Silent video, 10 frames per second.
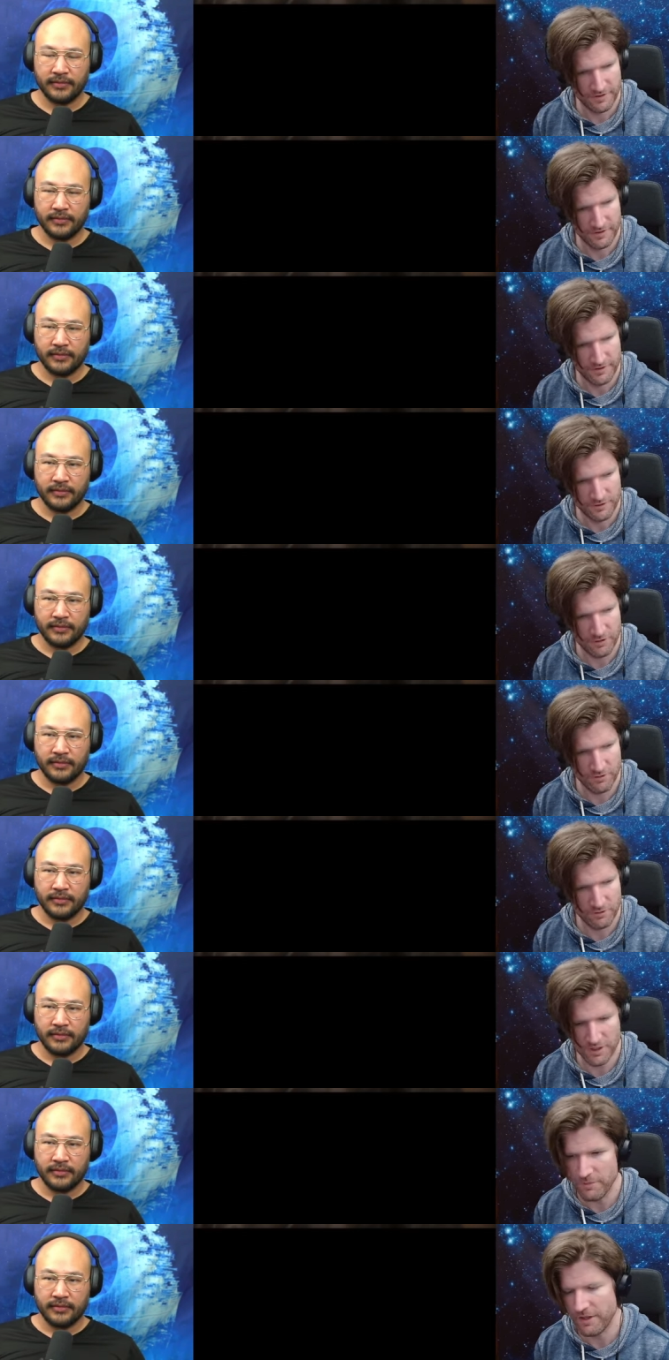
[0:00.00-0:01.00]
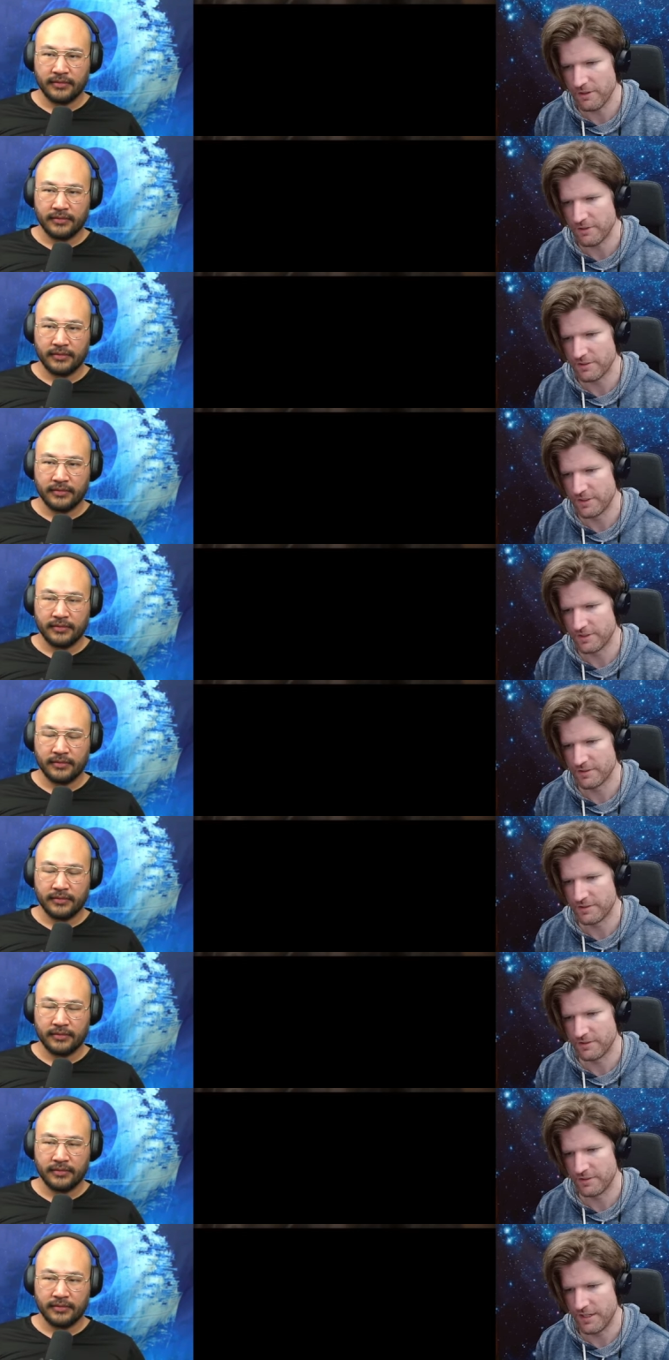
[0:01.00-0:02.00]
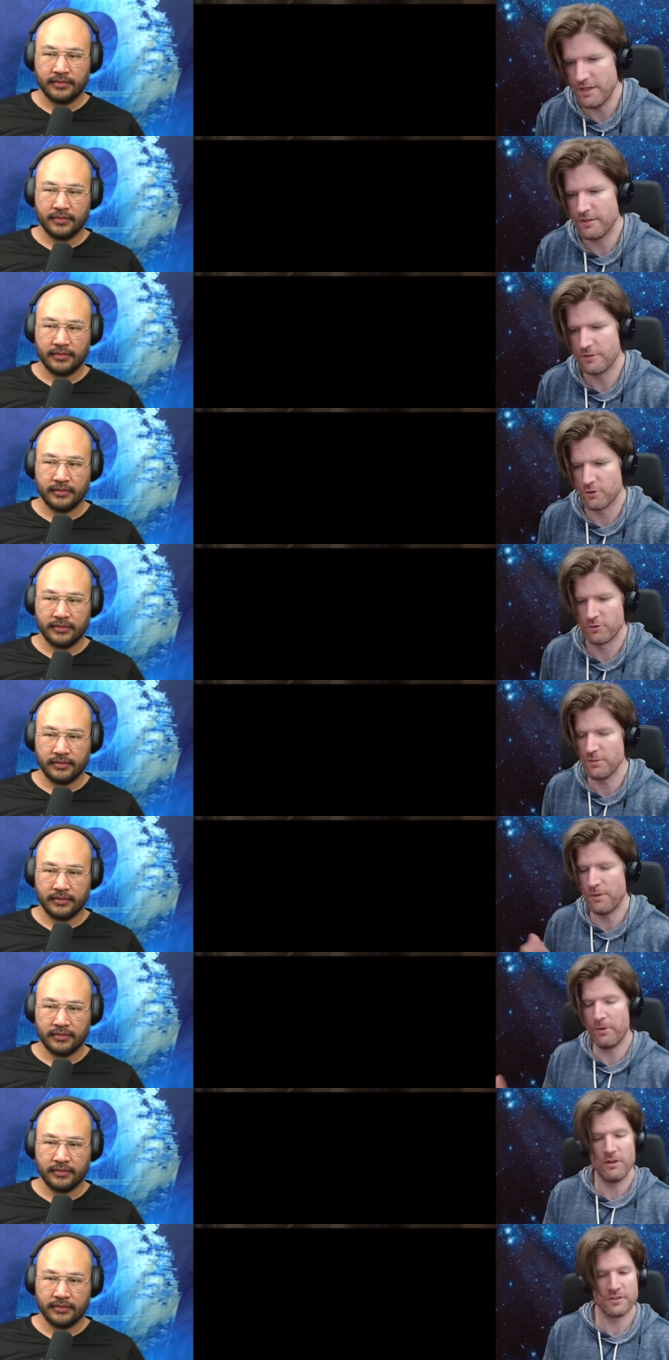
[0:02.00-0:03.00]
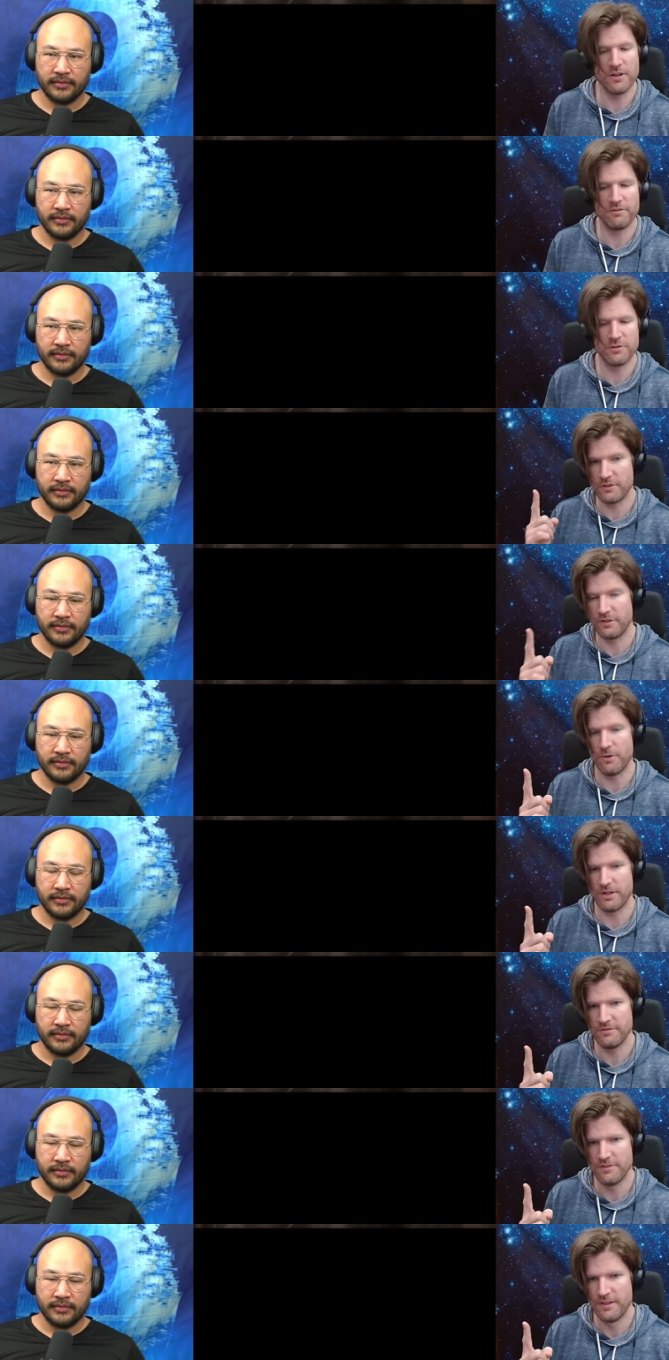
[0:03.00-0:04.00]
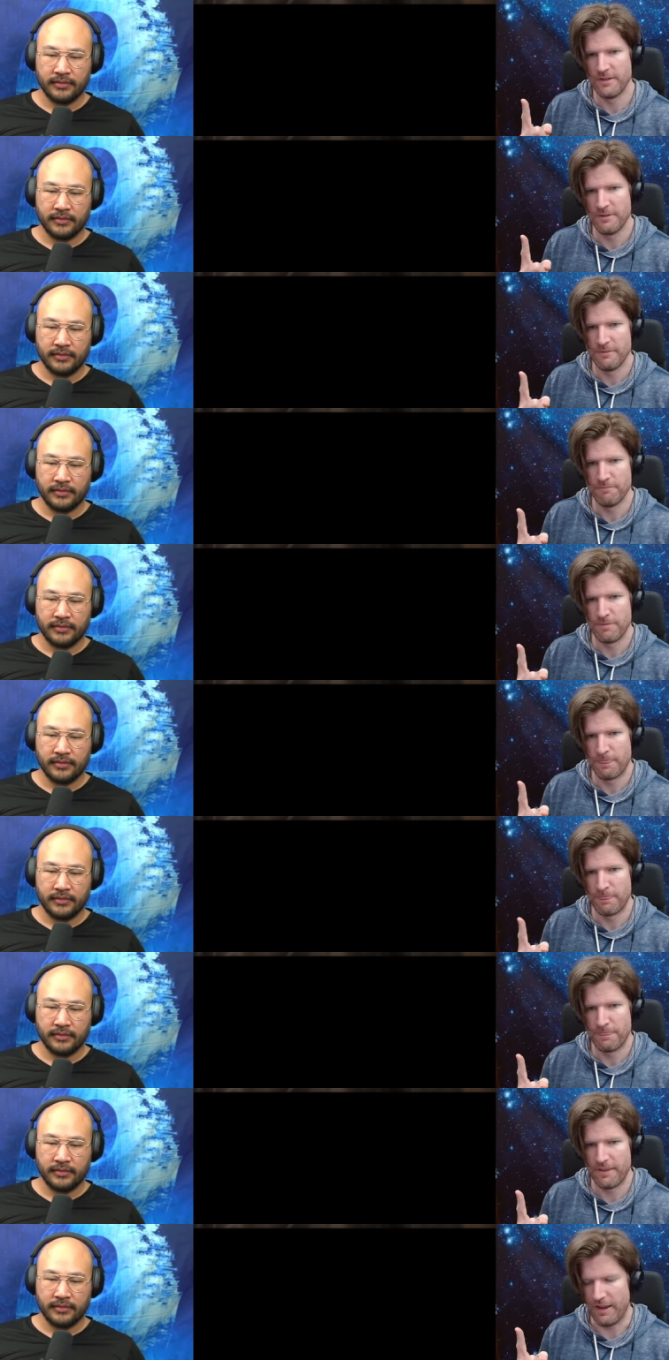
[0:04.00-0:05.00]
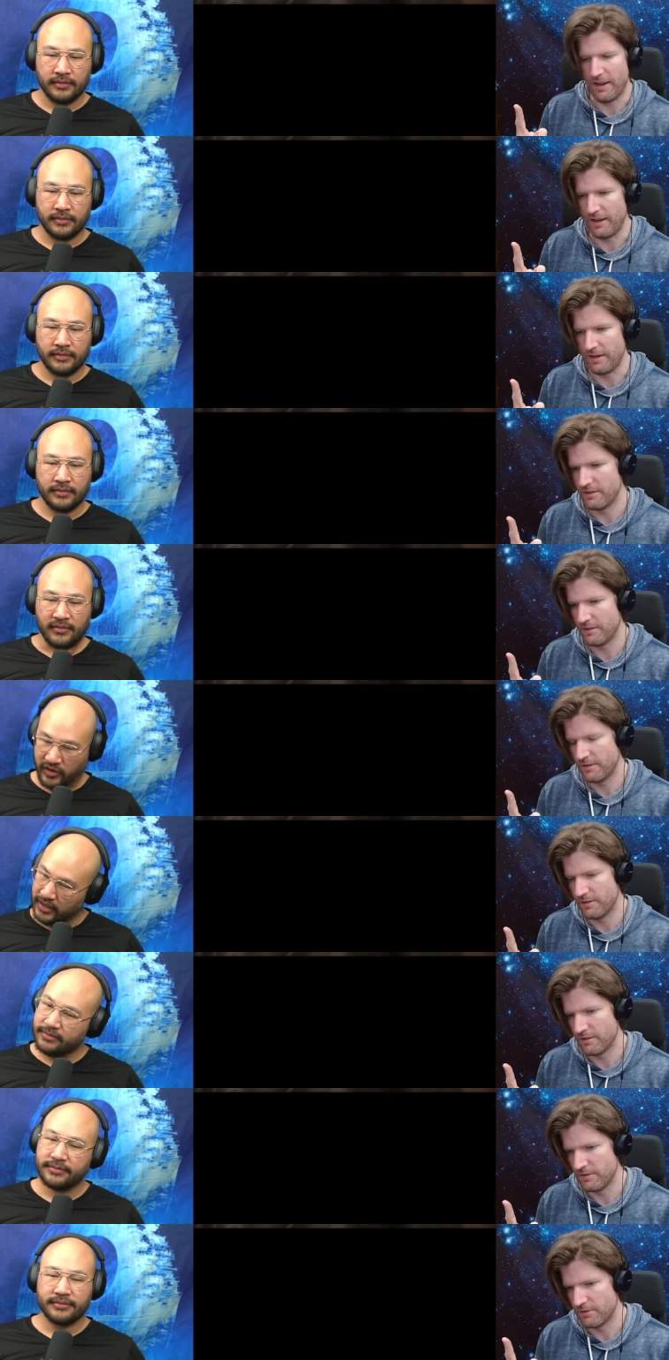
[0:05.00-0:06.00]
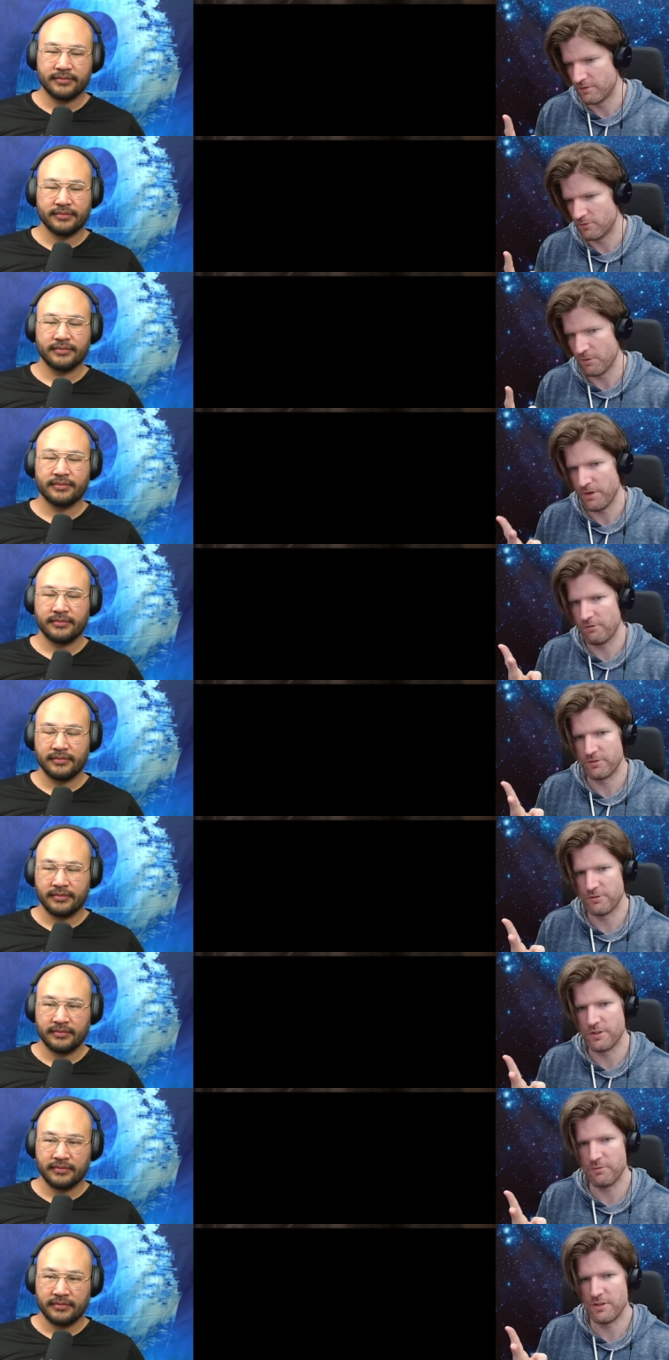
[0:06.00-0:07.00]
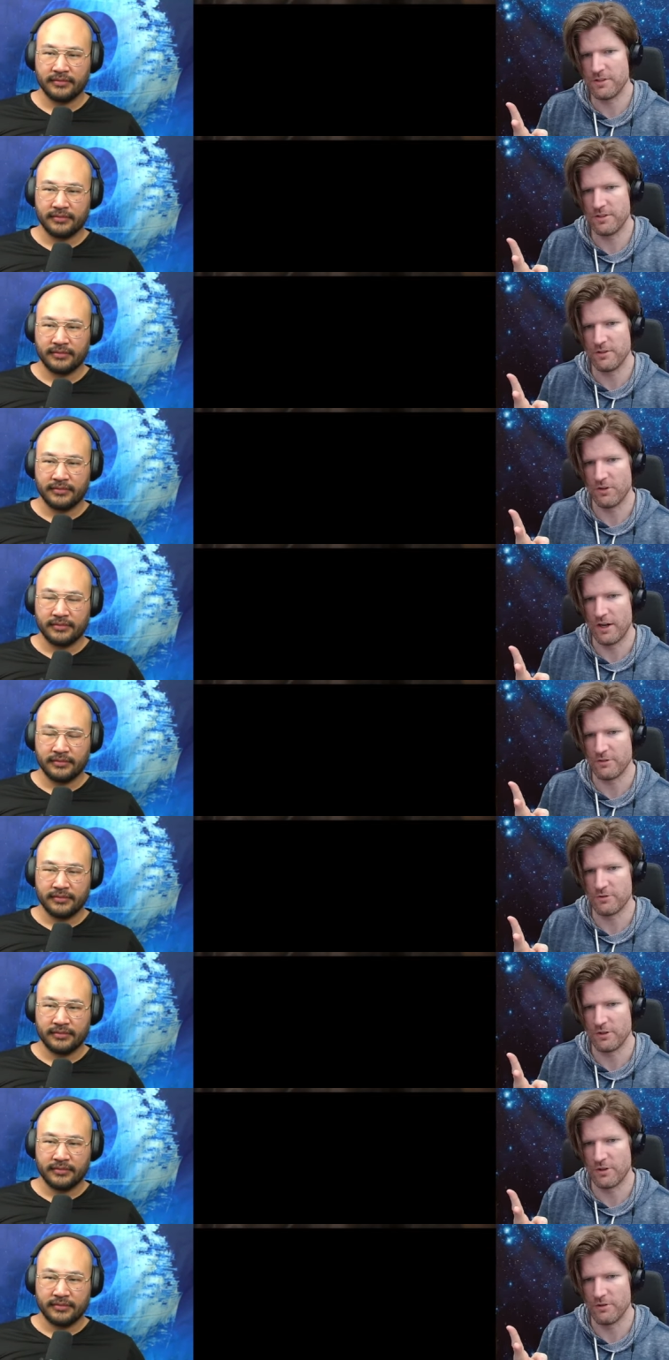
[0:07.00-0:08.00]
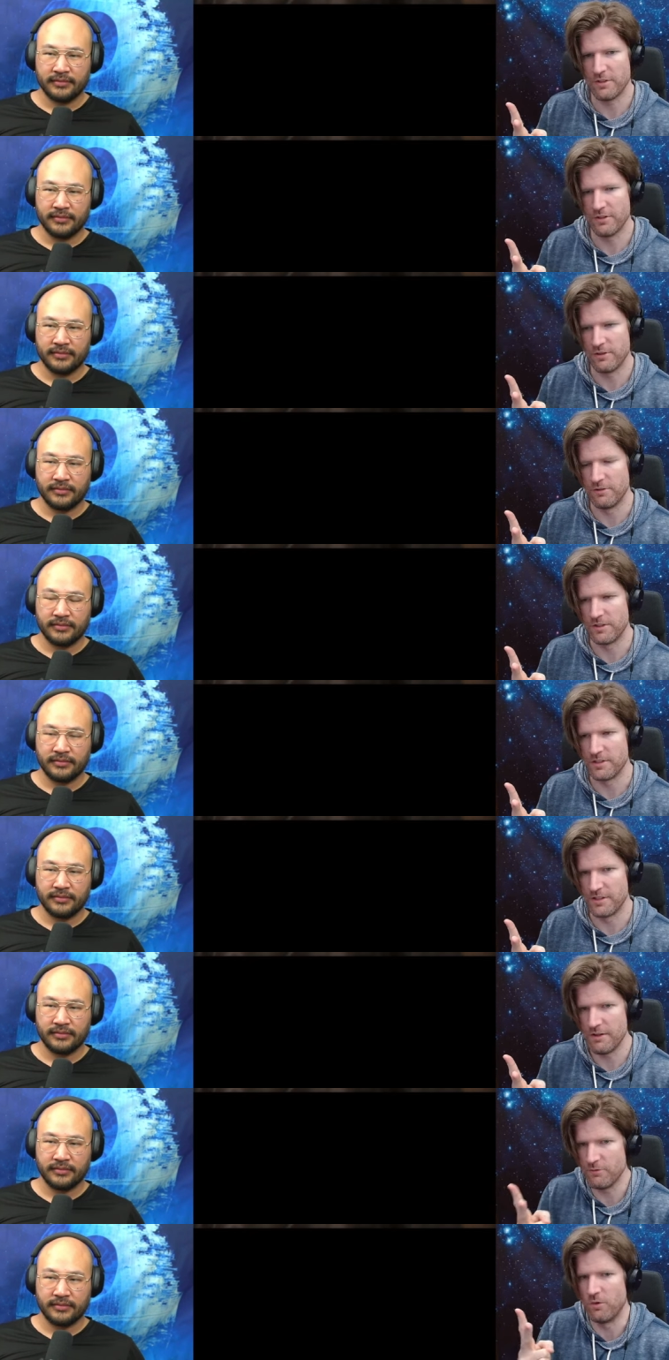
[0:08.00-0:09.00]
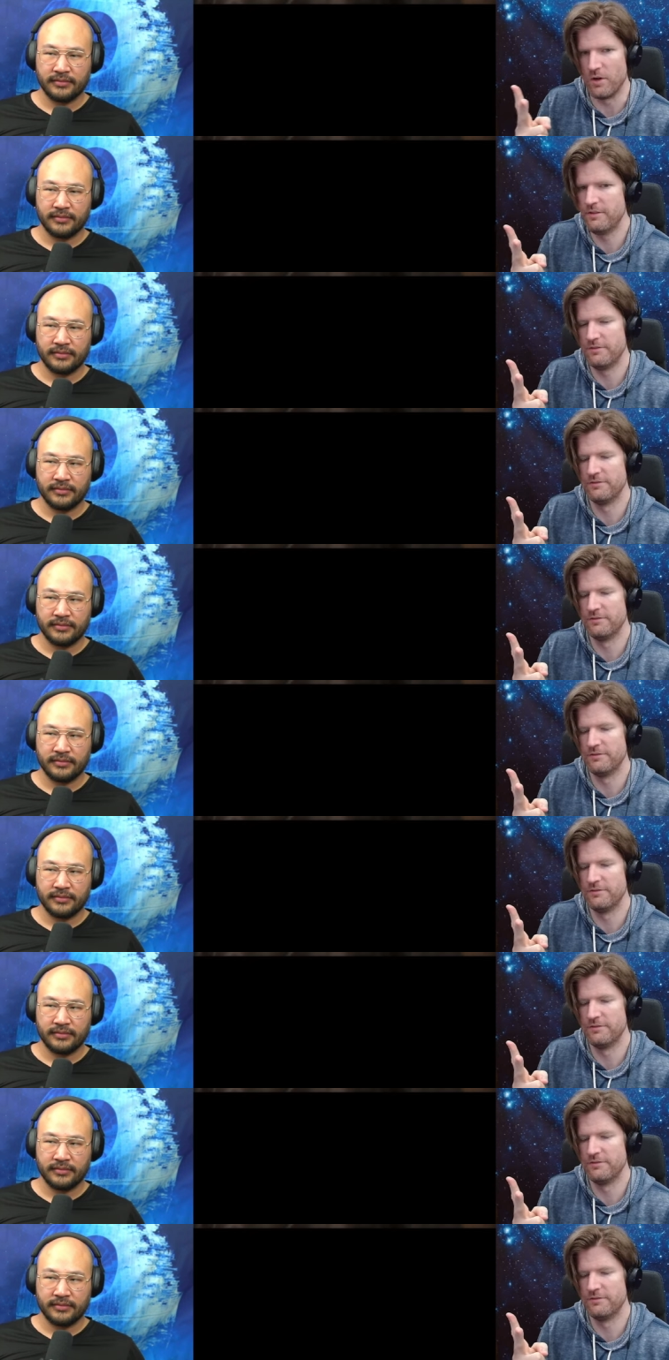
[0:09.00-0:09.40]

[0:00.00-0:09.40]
Speaker 1: so somehow Paul's confident is only one, and somehow for some reason House Harkonnen only sent one,